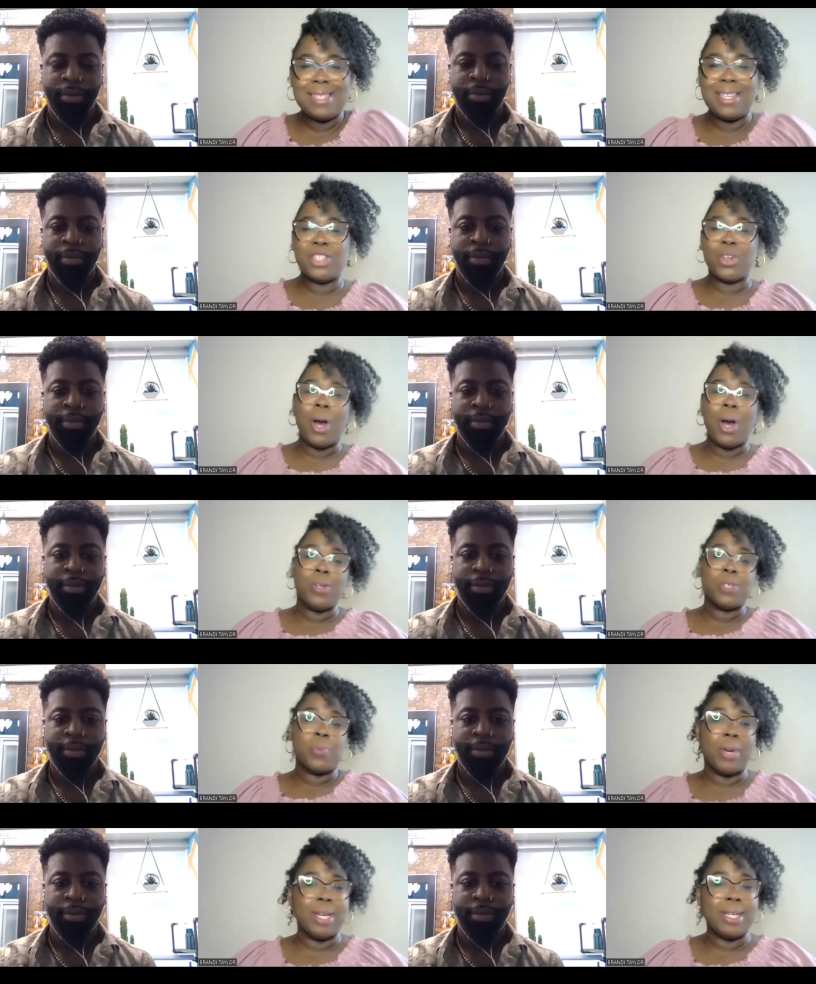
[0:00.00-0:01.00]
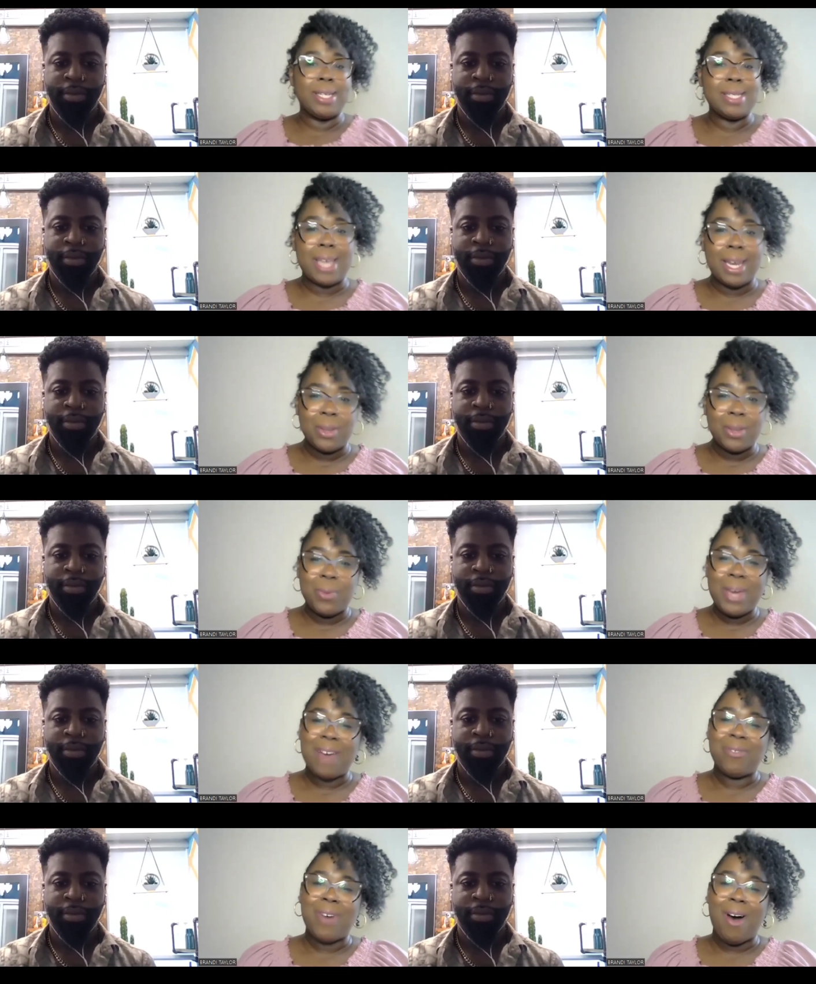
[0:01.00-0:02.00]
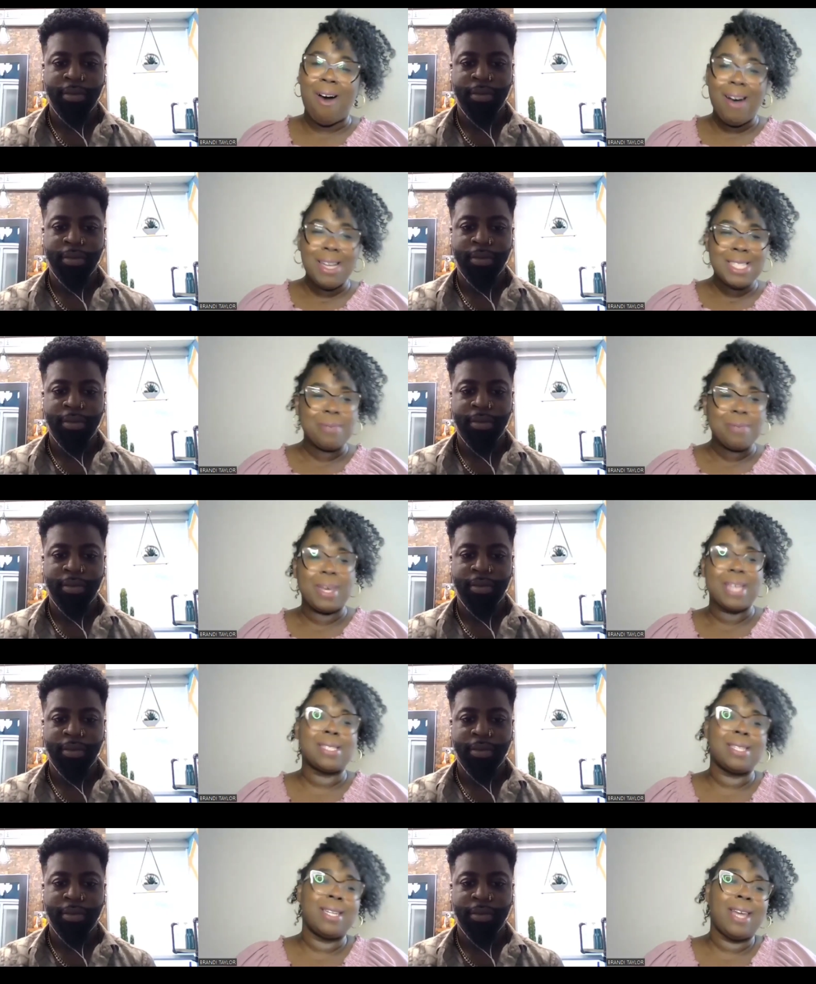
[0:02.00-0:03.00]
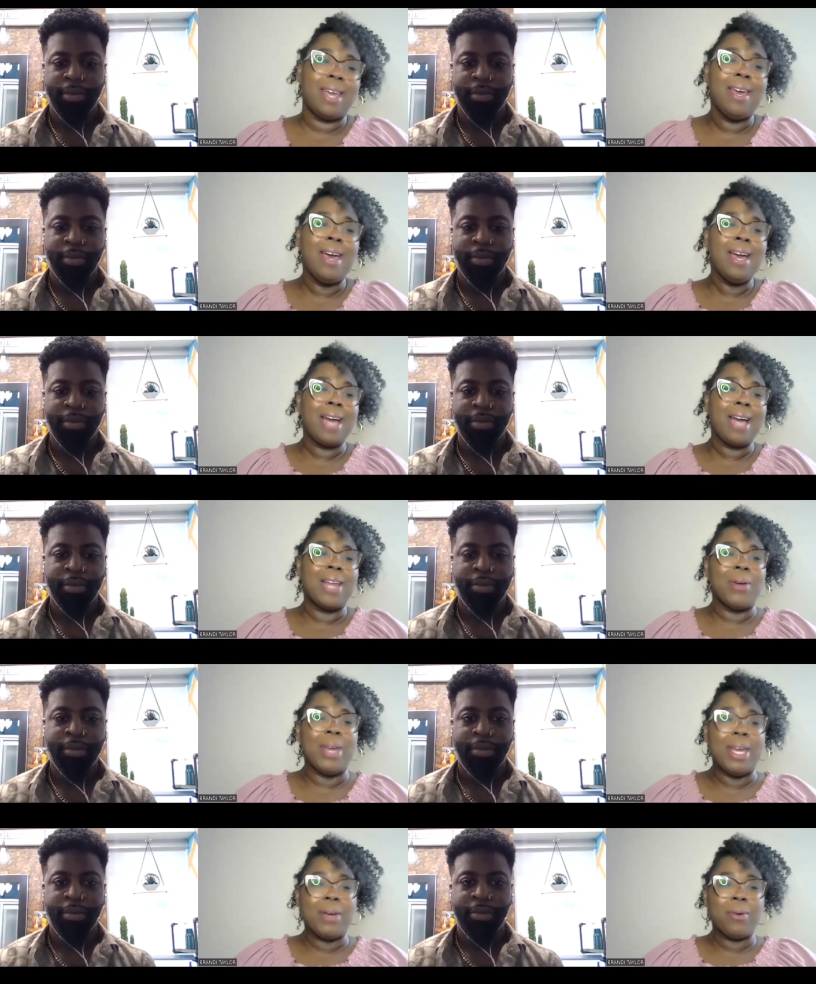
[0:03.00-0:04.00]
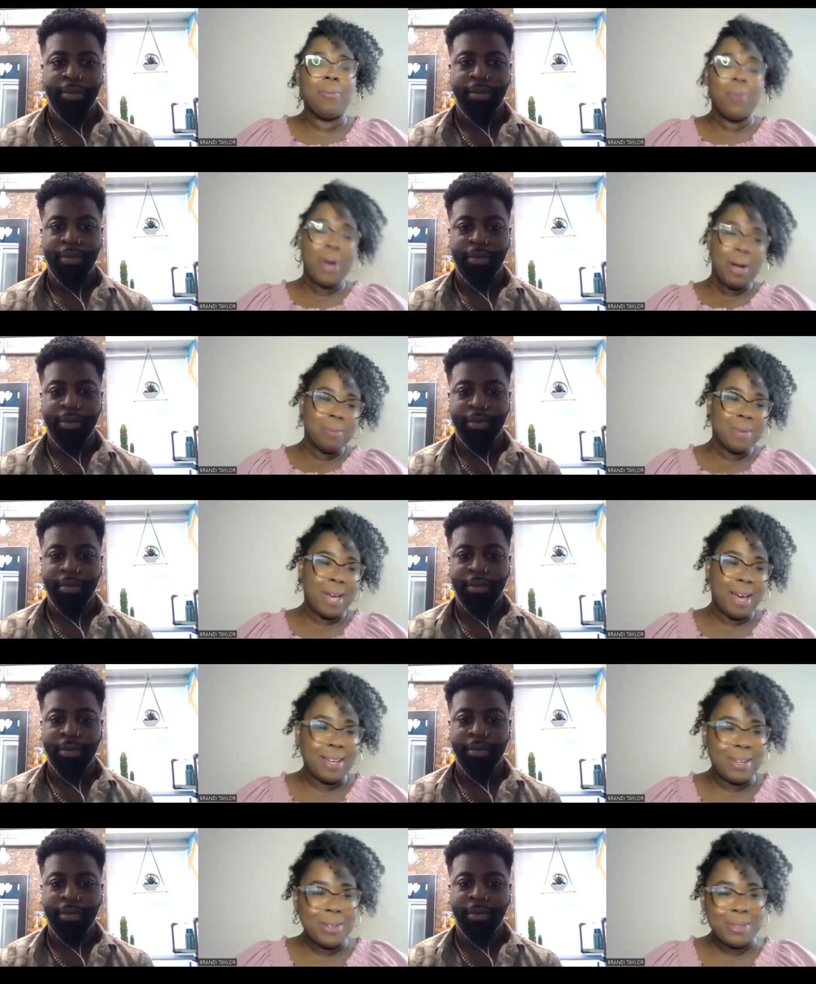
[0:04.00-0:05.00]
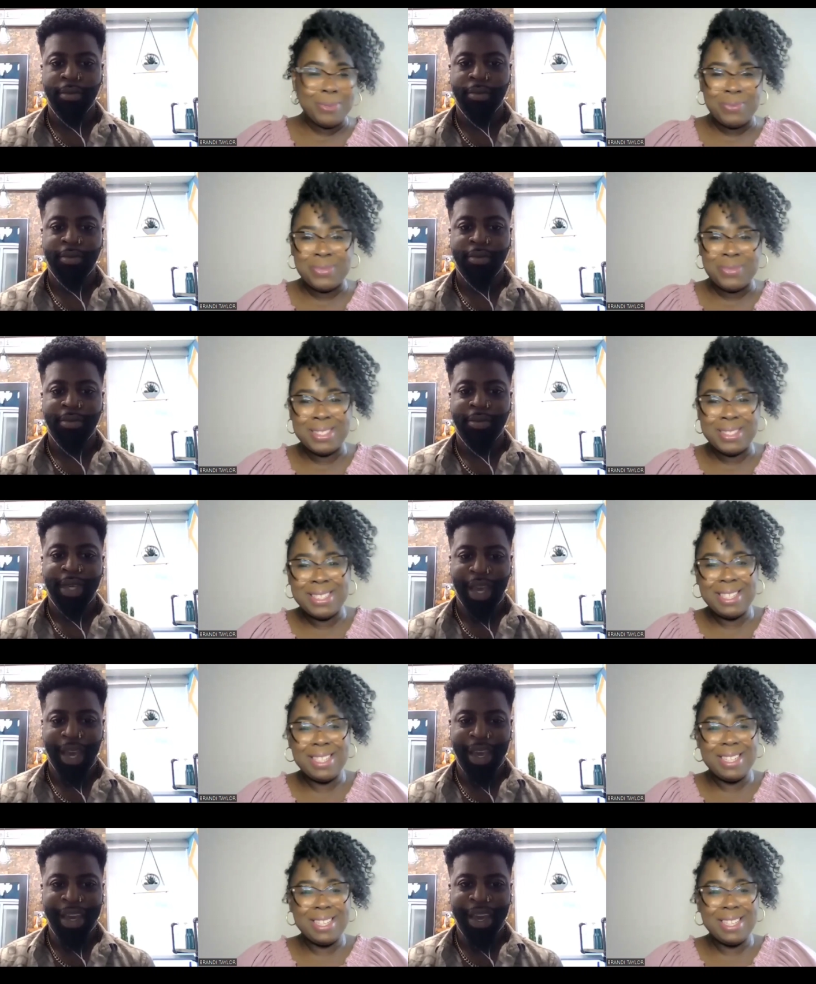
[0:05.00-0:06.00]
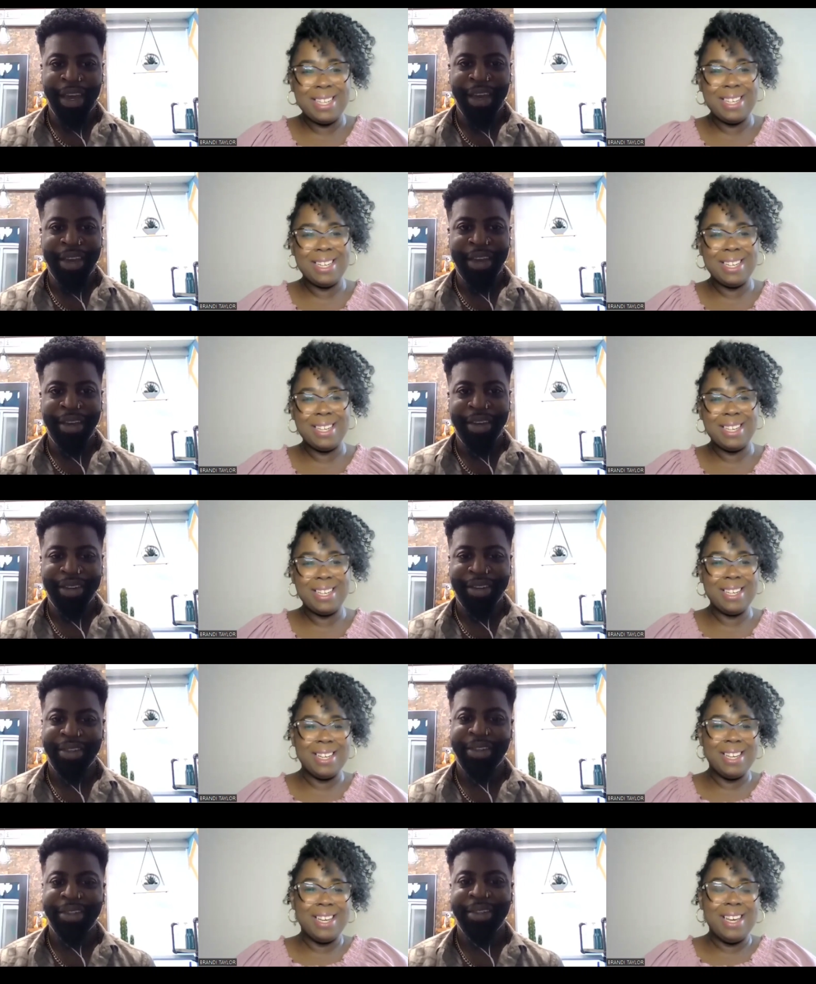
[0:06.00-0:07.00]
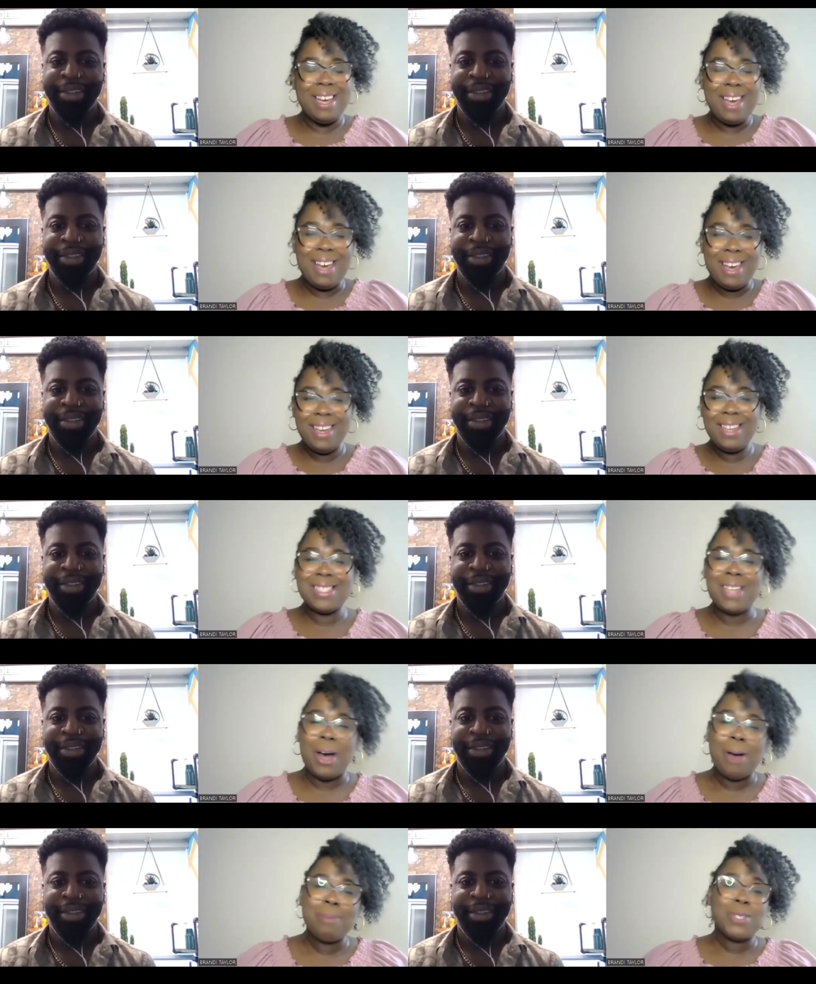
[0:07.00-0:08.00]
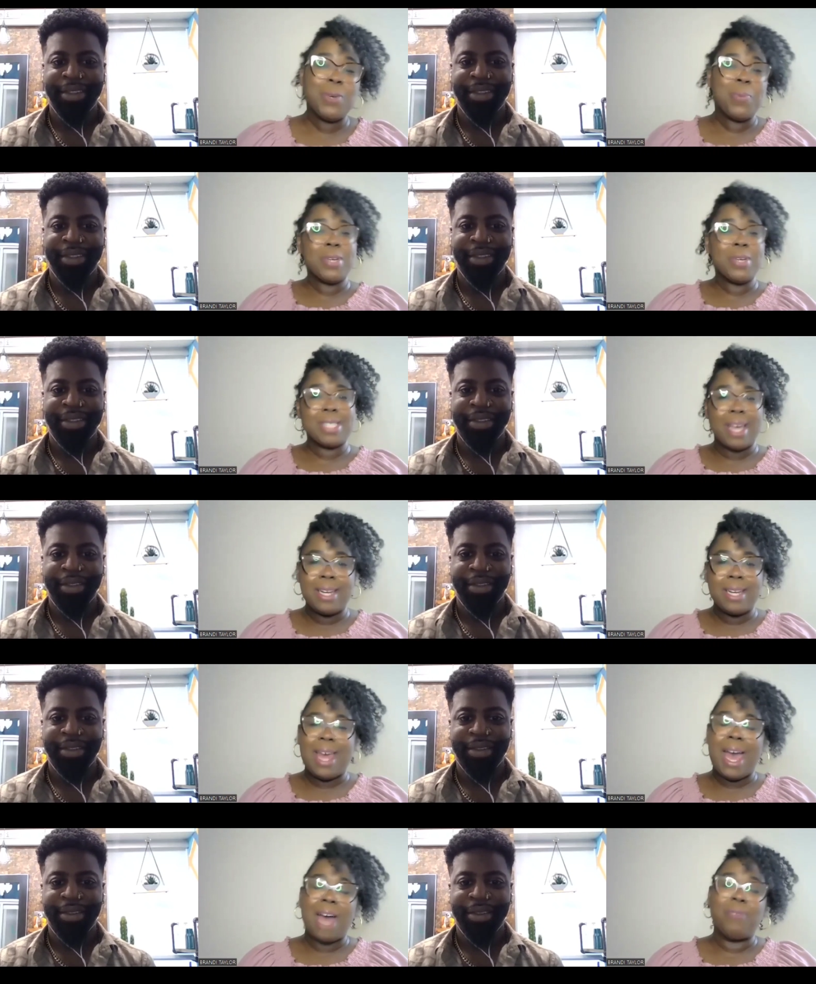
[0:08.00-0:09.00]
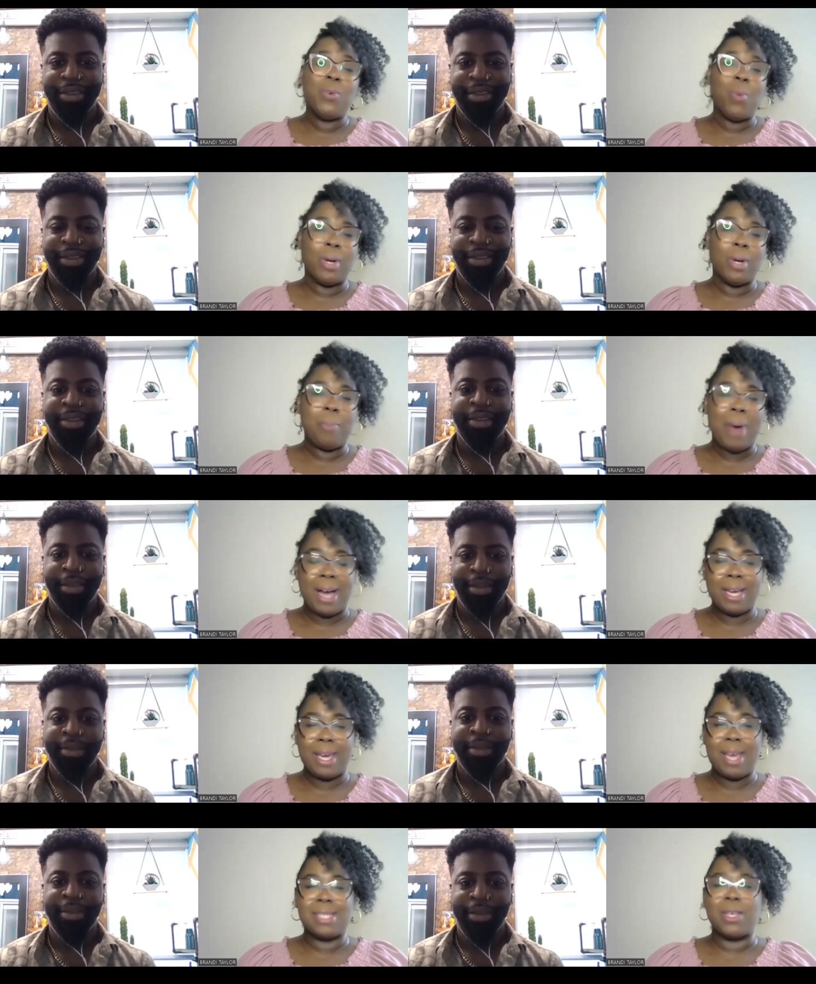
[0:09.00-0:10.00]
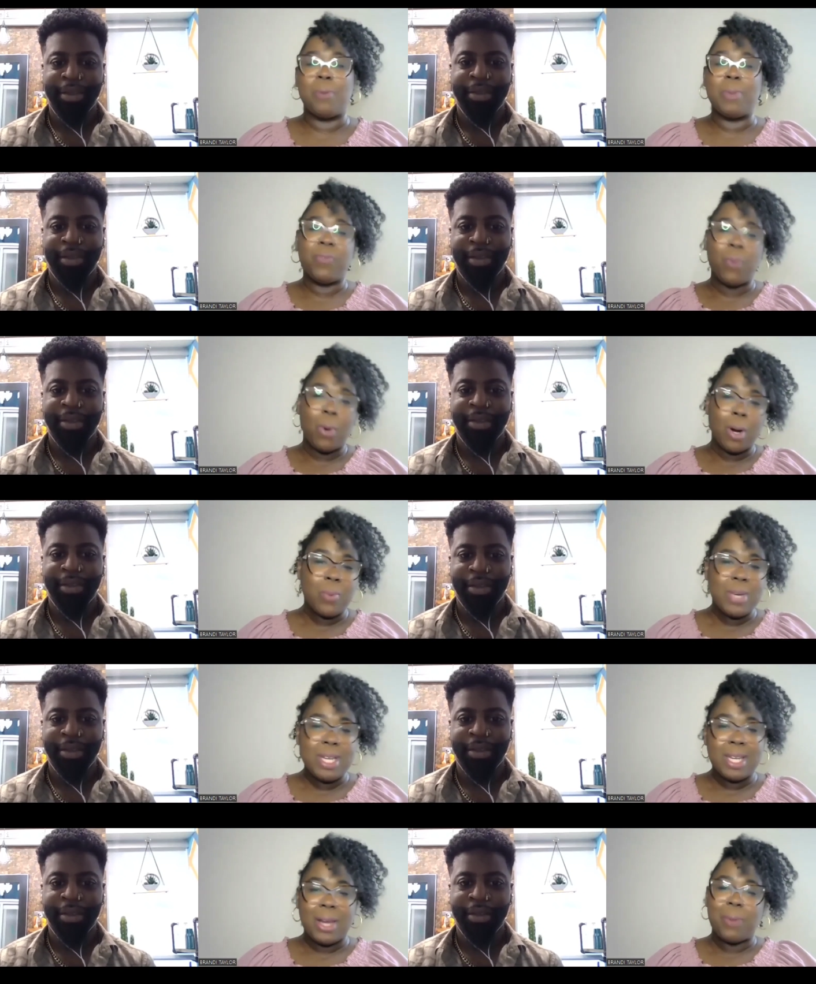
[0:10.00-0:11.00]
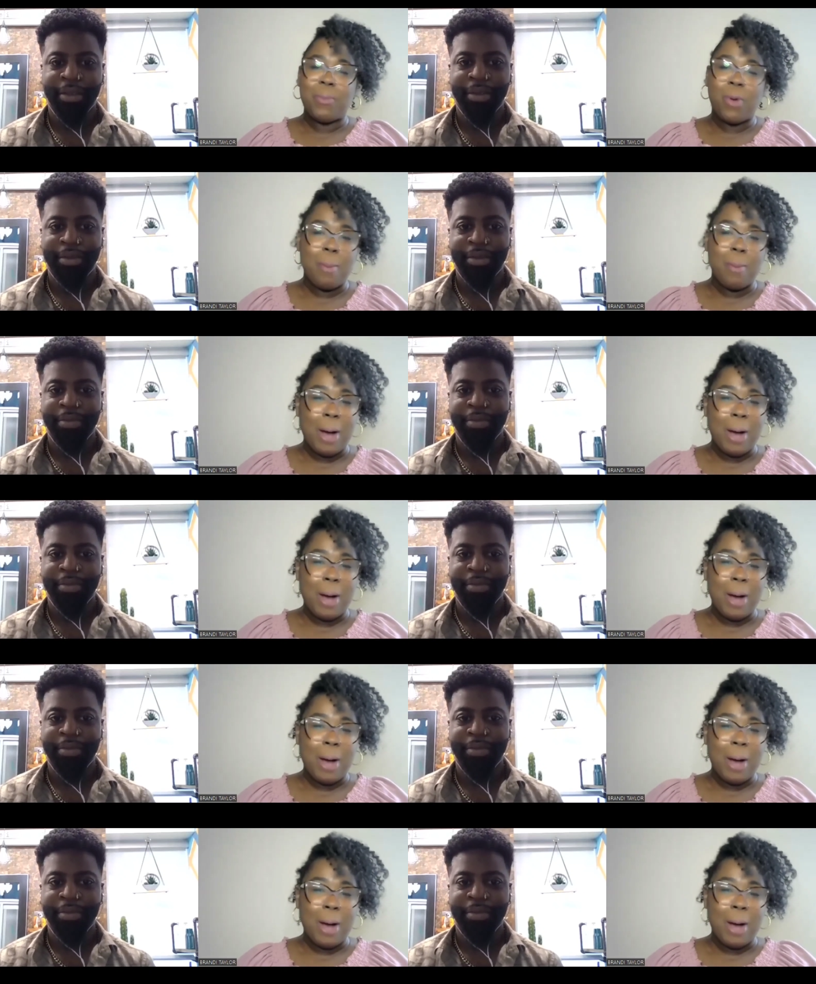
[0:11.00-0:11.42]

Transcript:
Speaker 1: This is your host, Brandy Taylor. We have an awesome guest today, Kyler Ingram. Welcome, Kyler.
Speaker 2: Hey, hey.
Speaker 1: Hey, so I'm super excited to have you on the podcast. So before we learn more